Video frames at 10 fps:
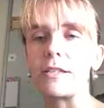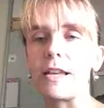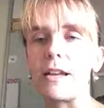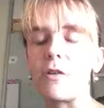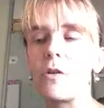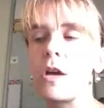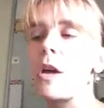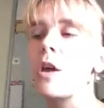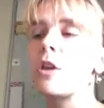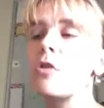night out,
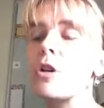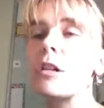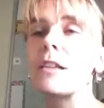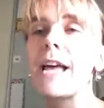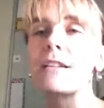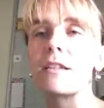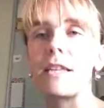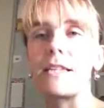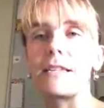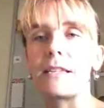you collect
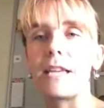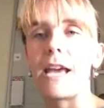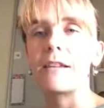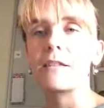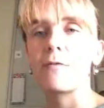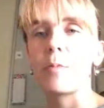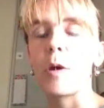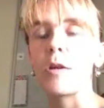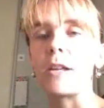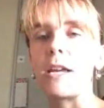these at the end of the
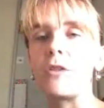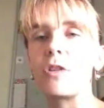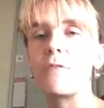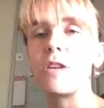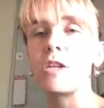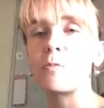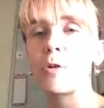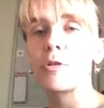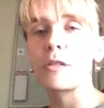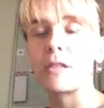party and you give each
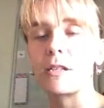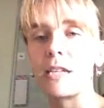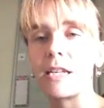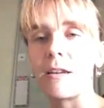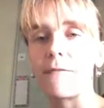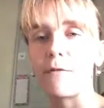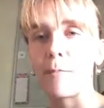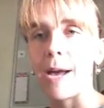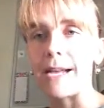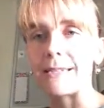person a ticket for
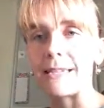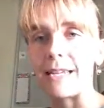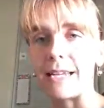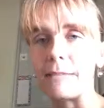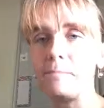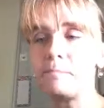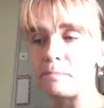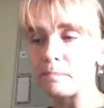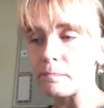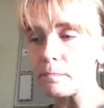passing it in.
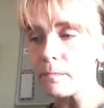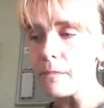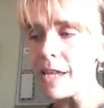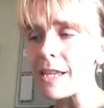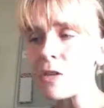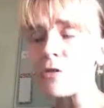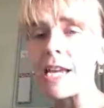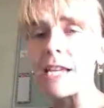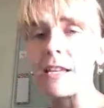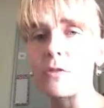Then you
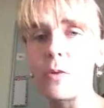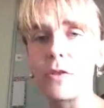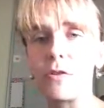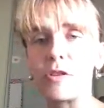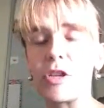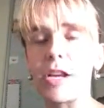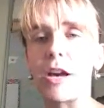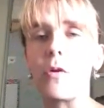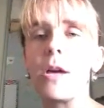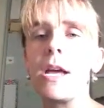take these with you to
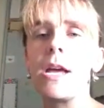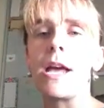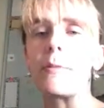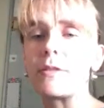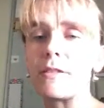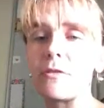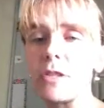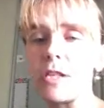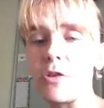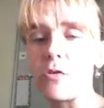checkout. And when
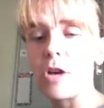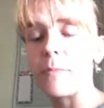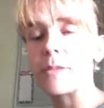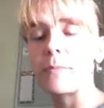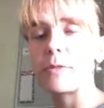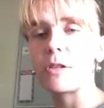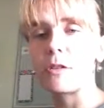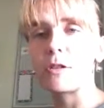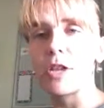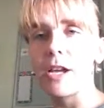Susie Q comes up to
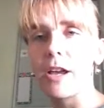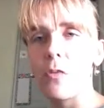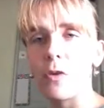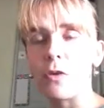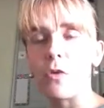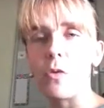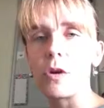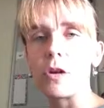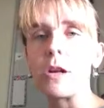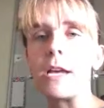the checkout with her
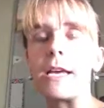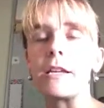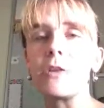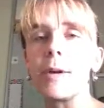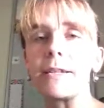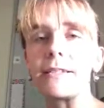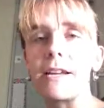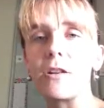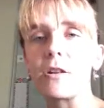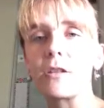order, you might say
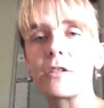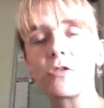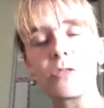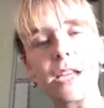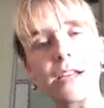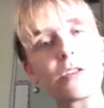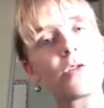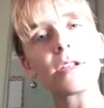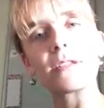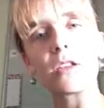to her, Susie, I
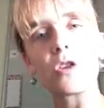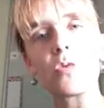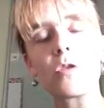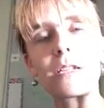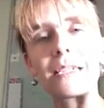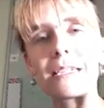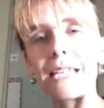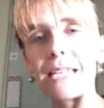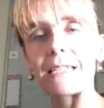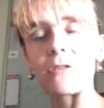noticed that you were a
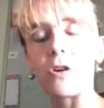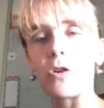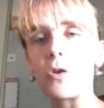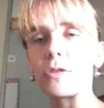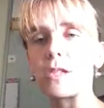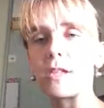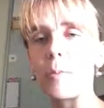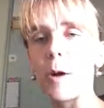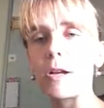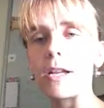6 on hosting a
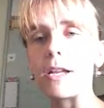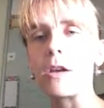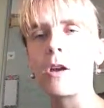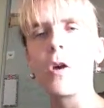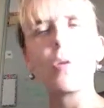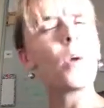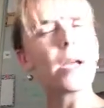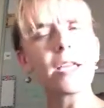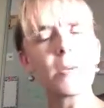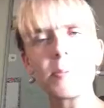party.
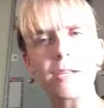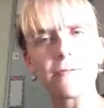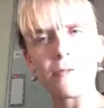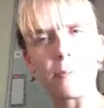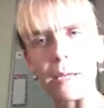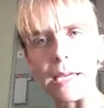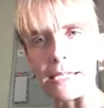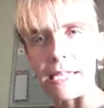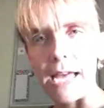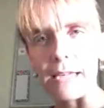What keeps it from being a
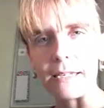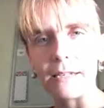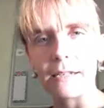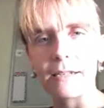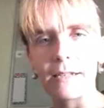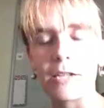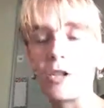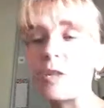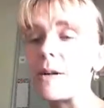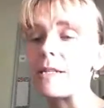10? And
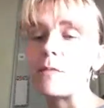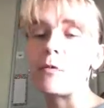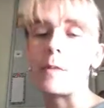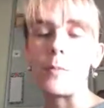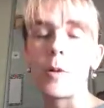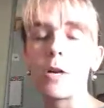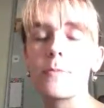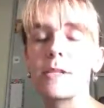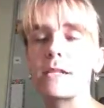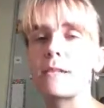she might say, well, my
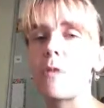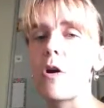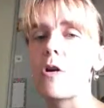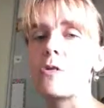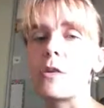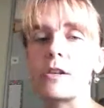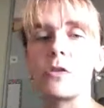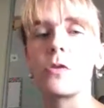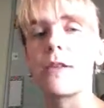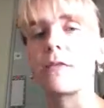apartment is small, or I
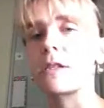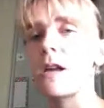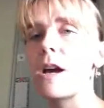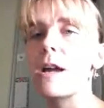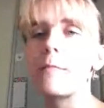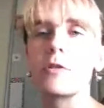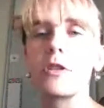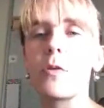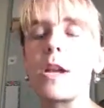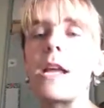don't have the time, or
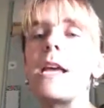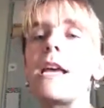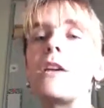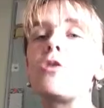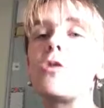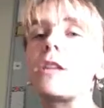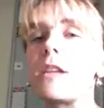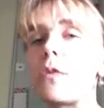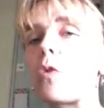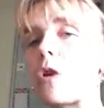so on. You can
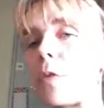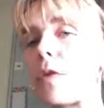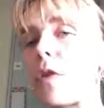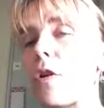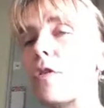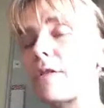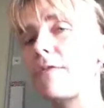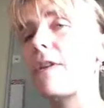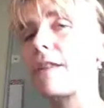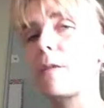then work with her to
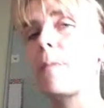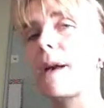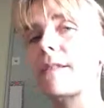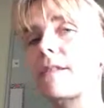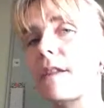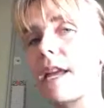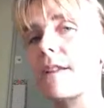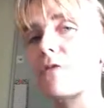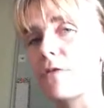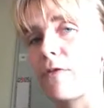find the best
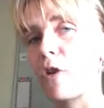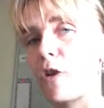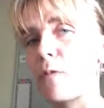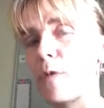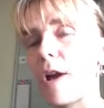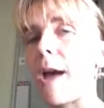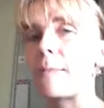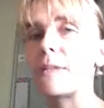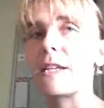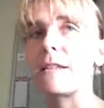answer for her.
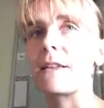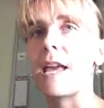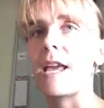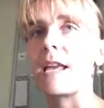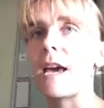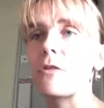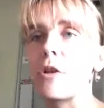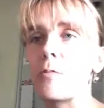Perhaps it's a catalog